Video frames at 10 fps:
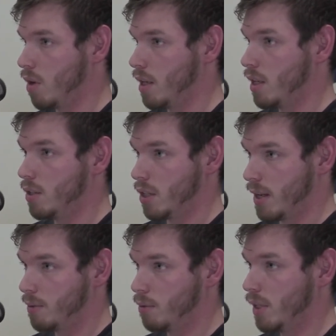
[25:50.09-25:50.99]
run is
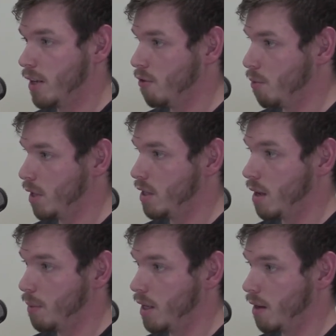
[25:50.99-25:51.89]
acceptable and everybody's
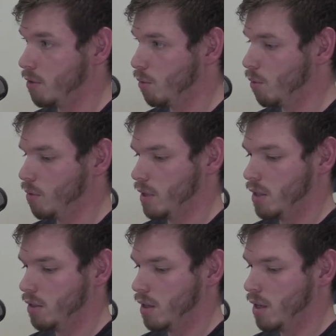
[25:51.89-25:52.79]
happy and comfortable with it.